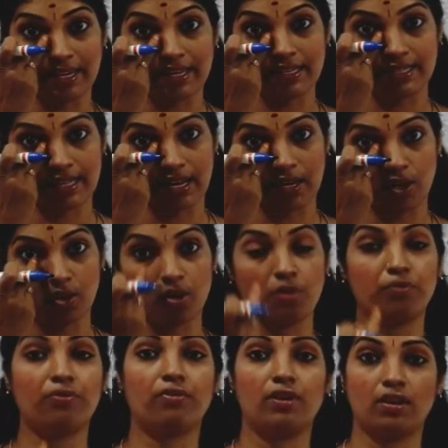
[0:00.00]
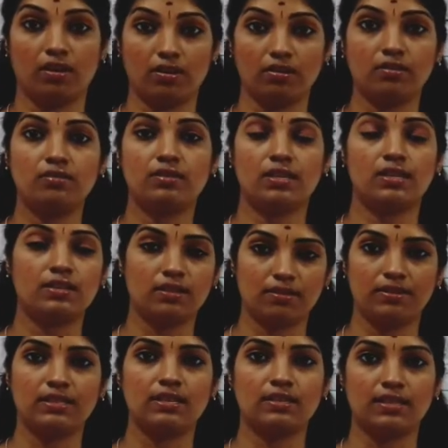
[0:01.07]
and selling of goods and
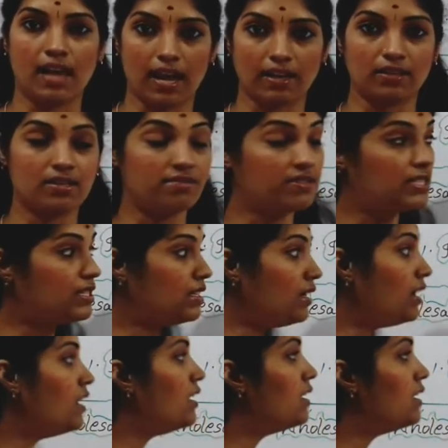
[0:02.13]
services activity,